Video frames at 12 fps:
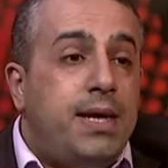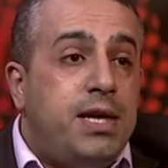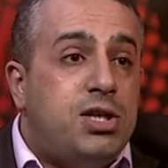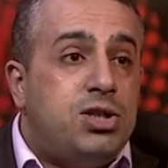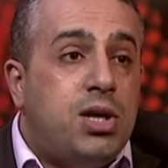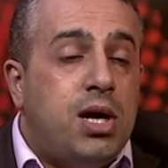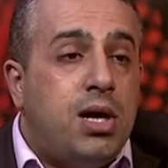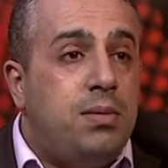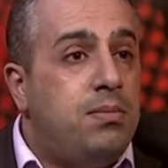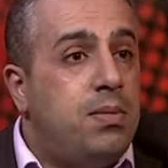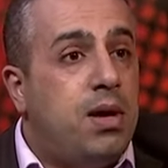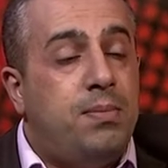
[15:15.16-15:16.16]
Each time,
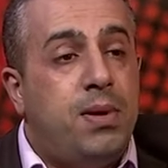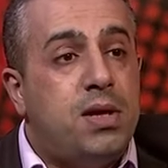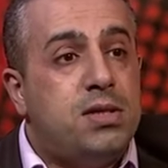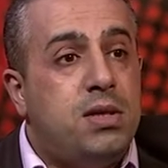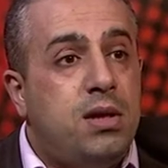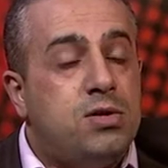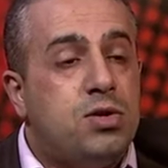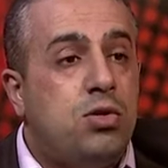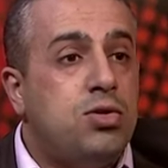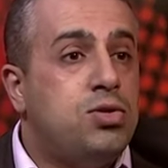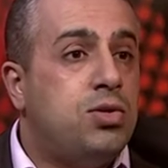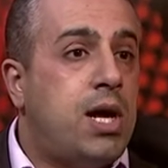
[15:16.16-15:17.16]
Palestinians
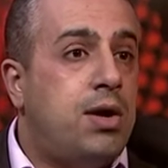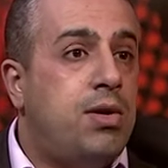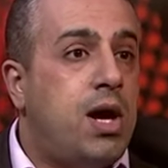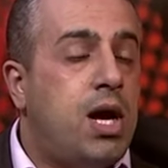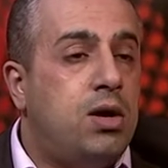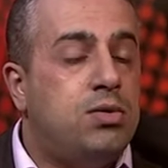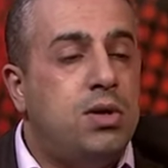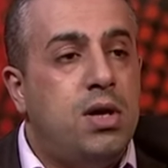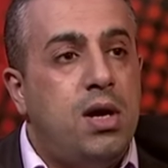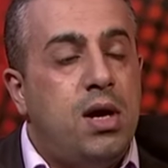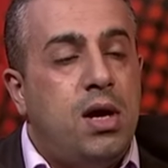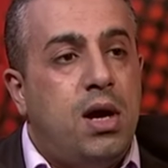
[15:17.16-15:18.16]
also carry out
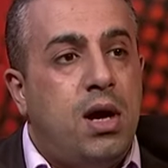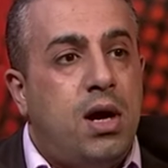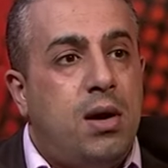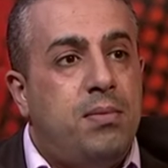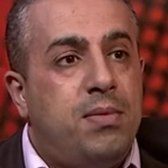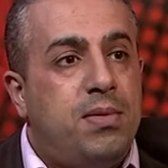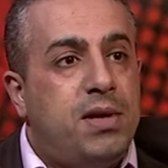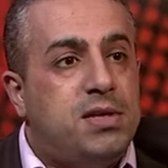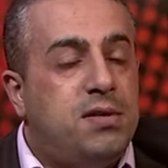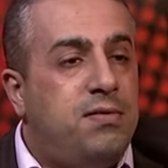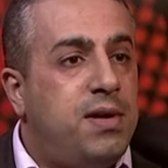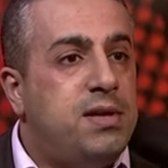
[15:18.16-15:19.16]

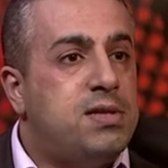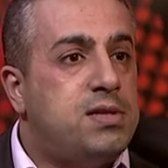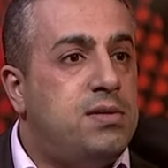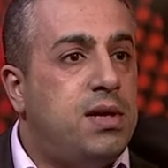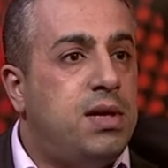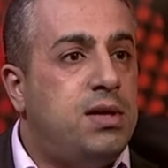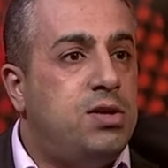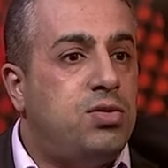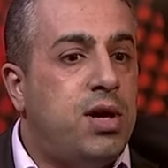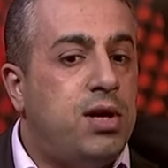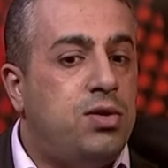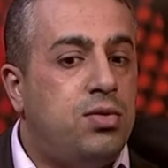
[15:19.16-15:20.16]
these events. They
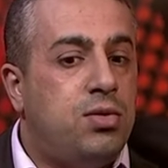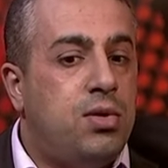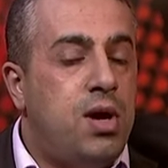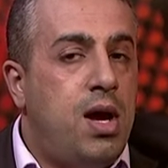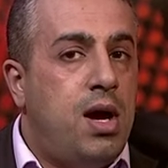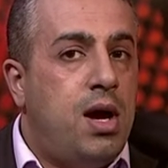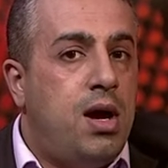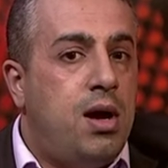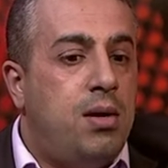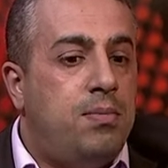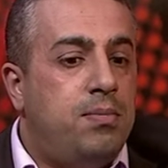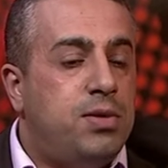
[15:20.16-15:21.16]
try to
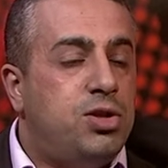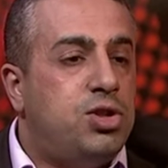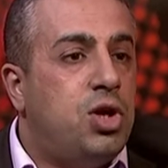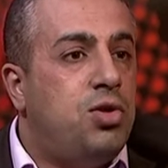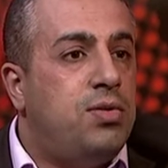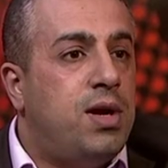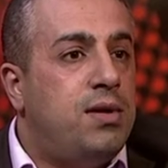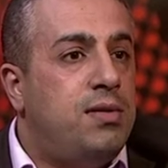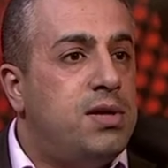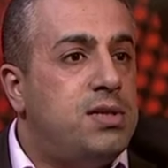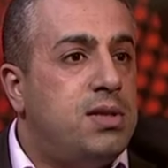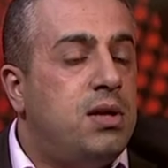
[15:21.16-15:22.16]
show that
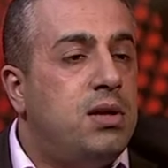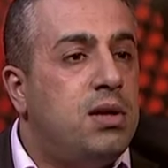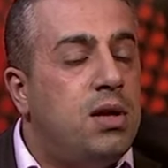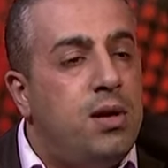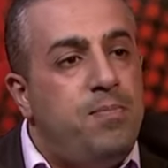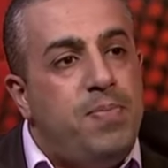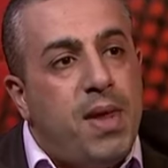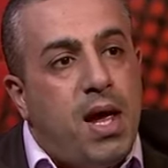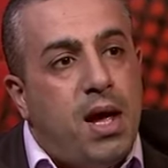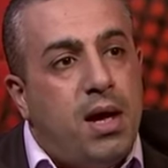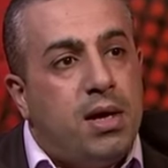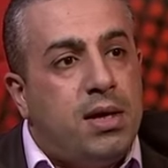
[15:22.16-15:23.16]
they still
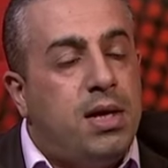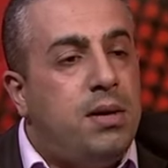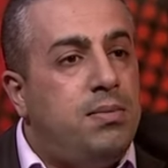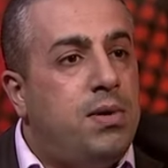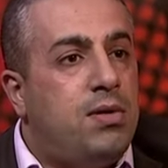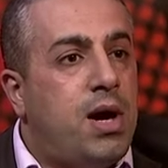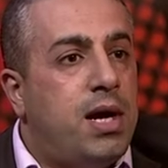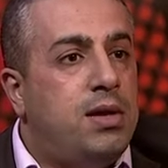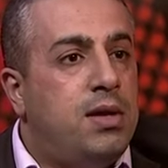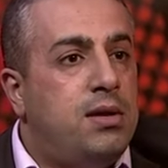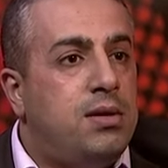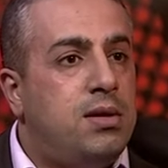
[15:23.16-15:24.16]
keep their
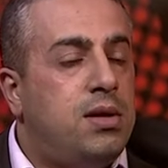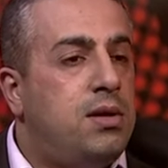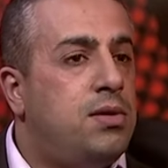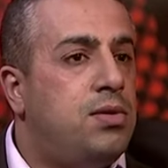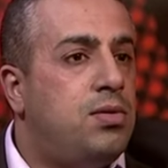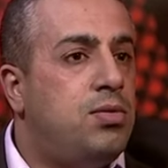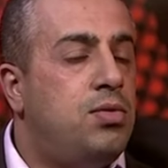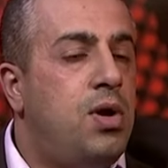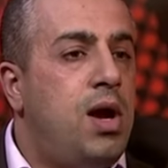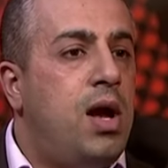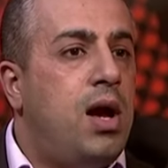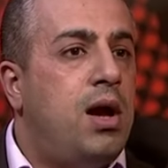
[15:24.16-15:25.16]
identity through
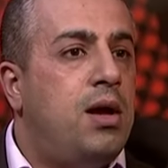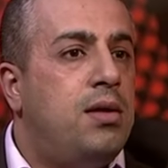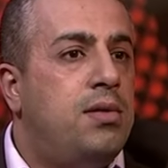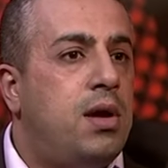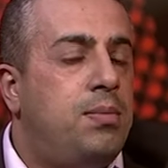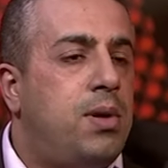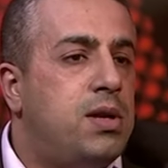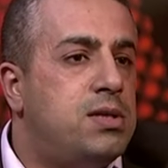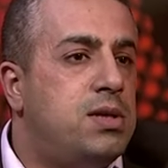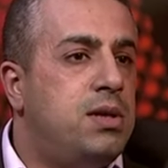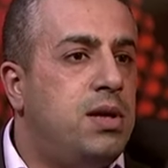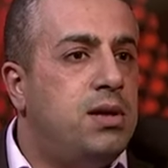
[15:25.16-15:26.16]
the
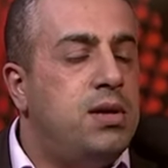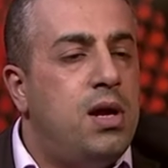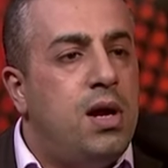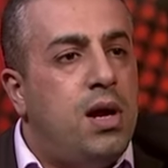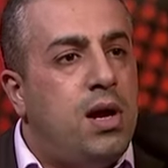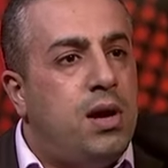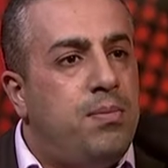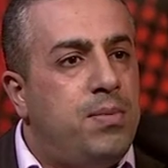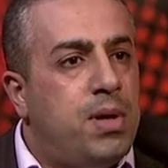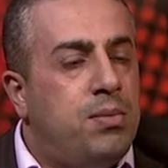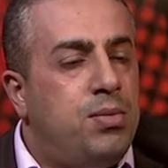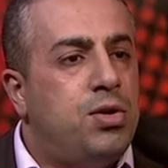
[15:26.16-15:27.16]
Palestinian
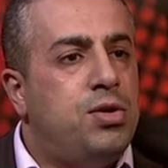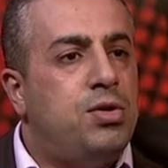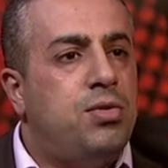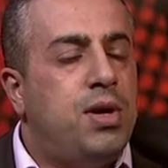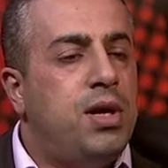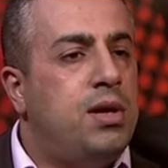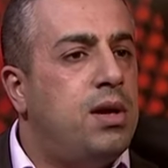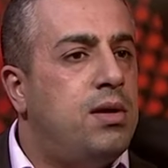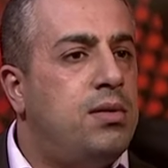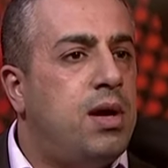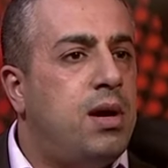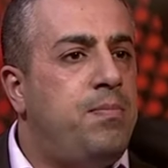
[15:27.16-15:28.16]
embroidery,
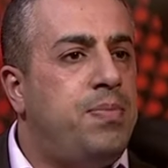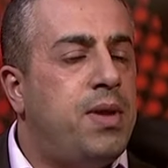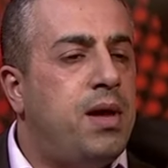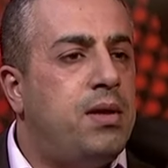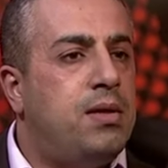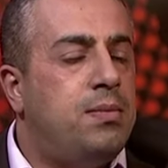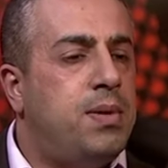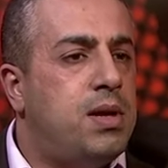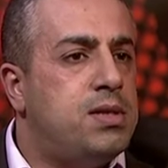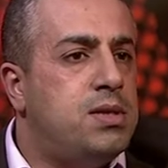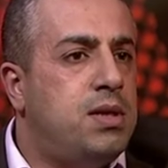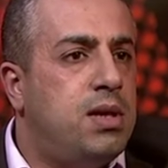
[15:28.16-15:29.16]
the
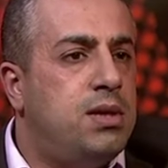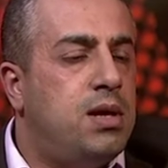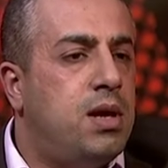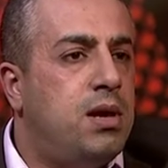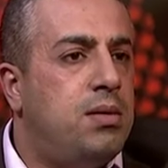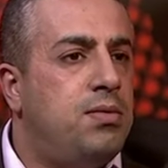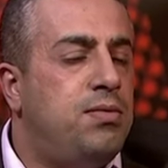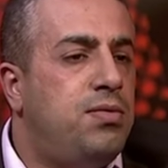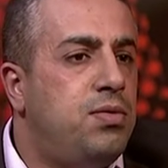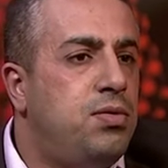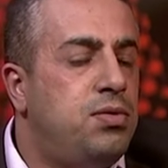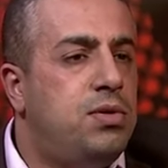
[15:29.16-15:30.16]
Palestinian
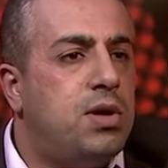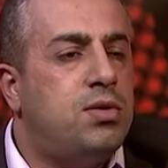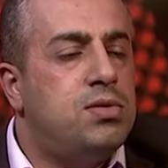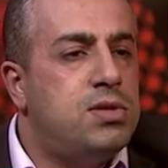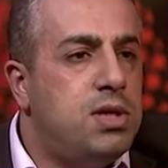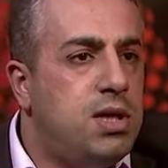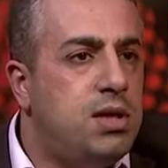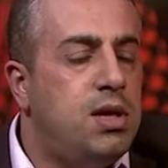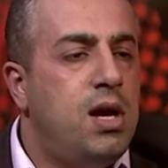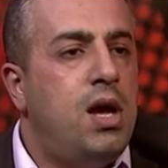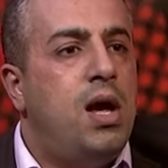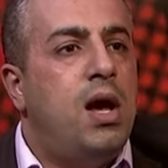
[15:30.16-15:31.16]
food, the cuisine,